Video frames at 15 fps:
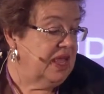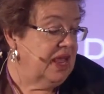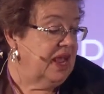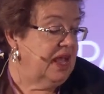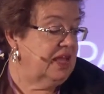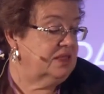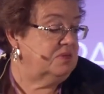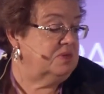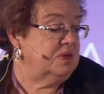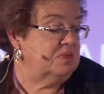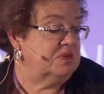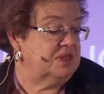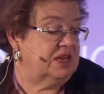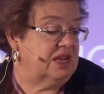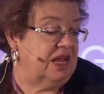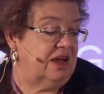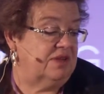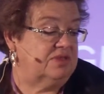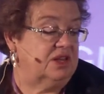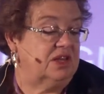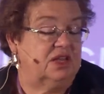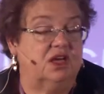And the people that have
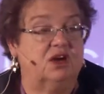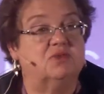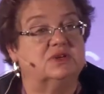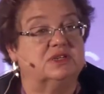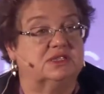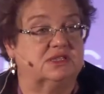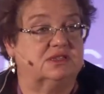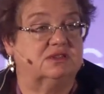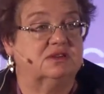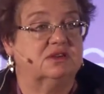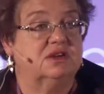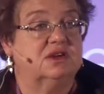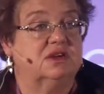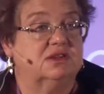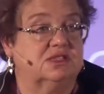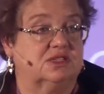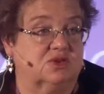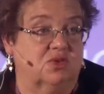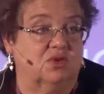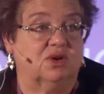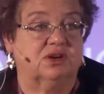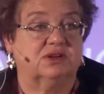the lowest
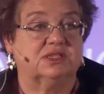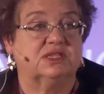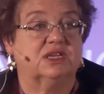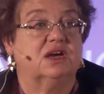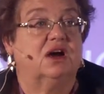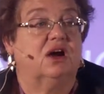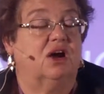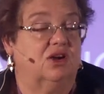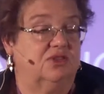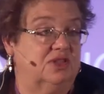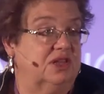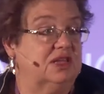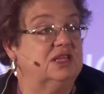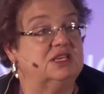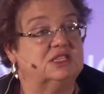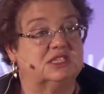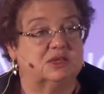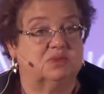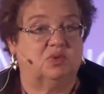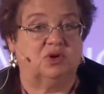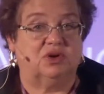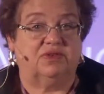scores are the least
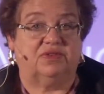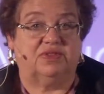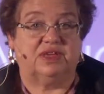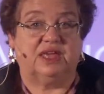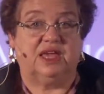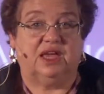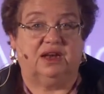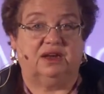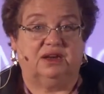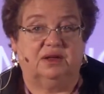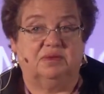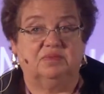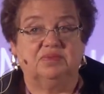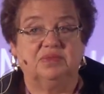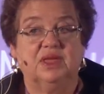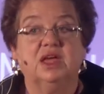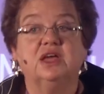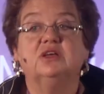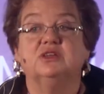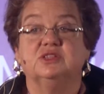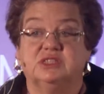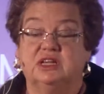supportive of the candidate.
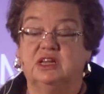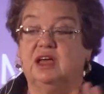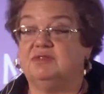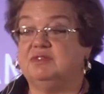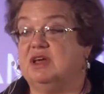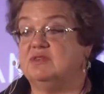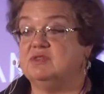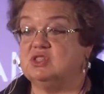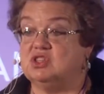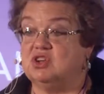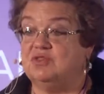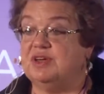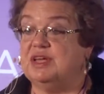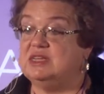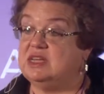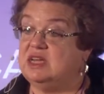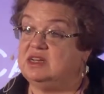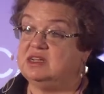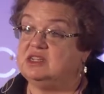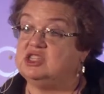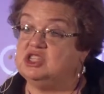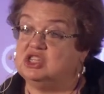You still have to have survey
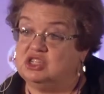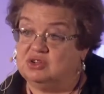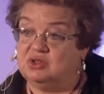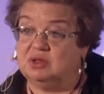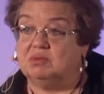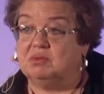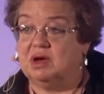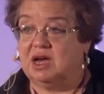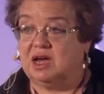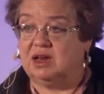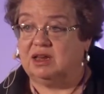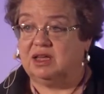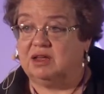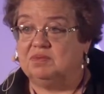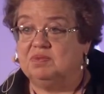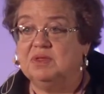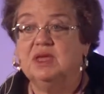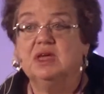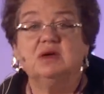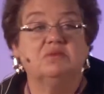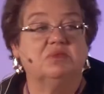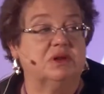data to do the modeling,
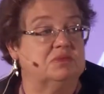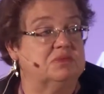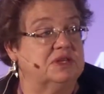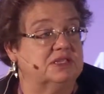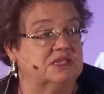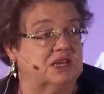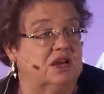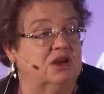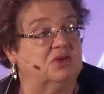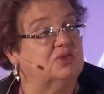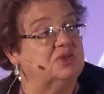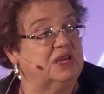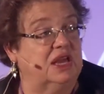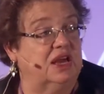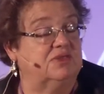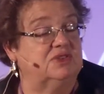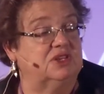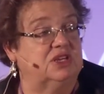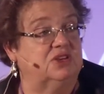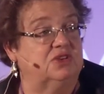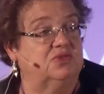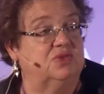but it means I only have to
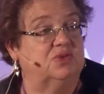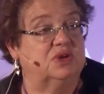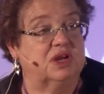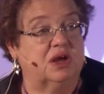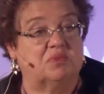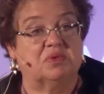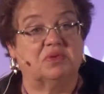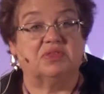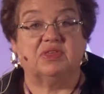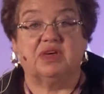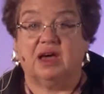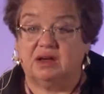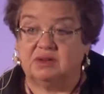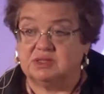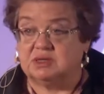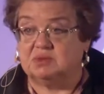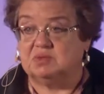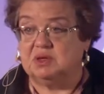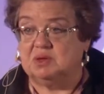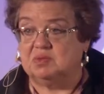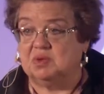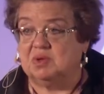interview a couple thousand
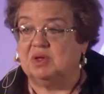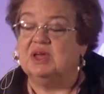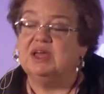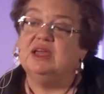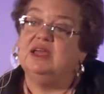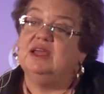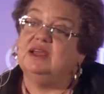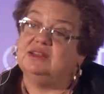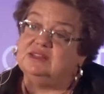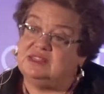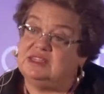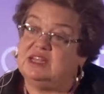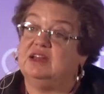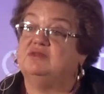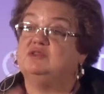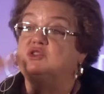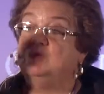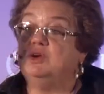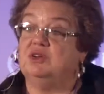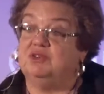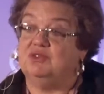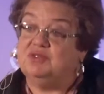people instead of
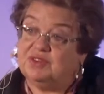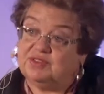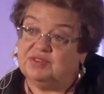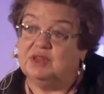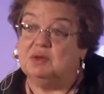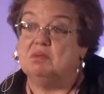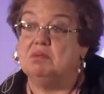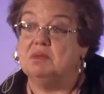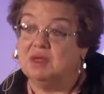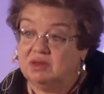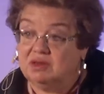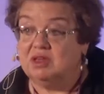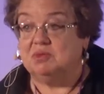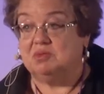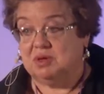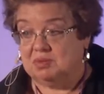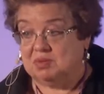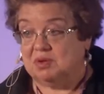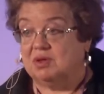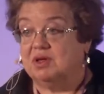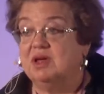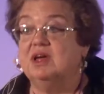250 million
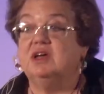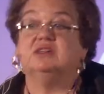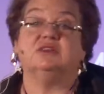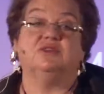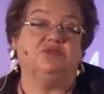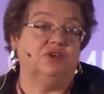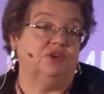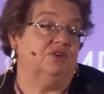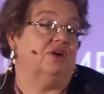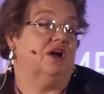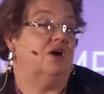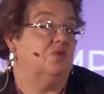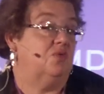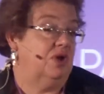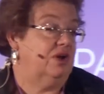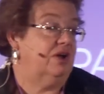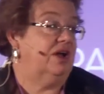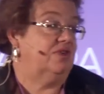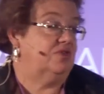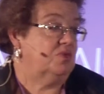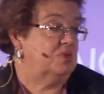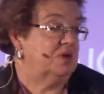people to figure out where
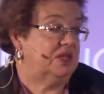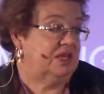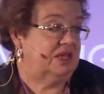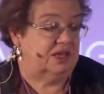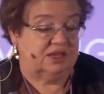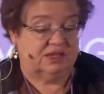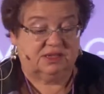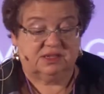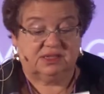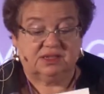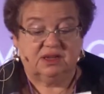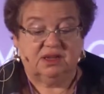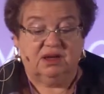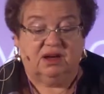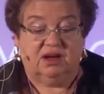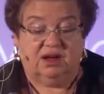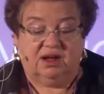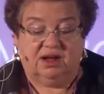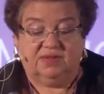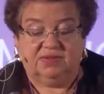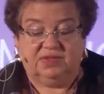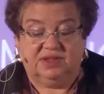everybody is
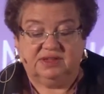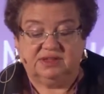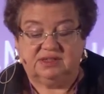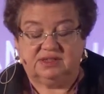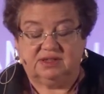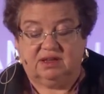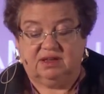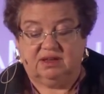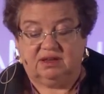on this uh,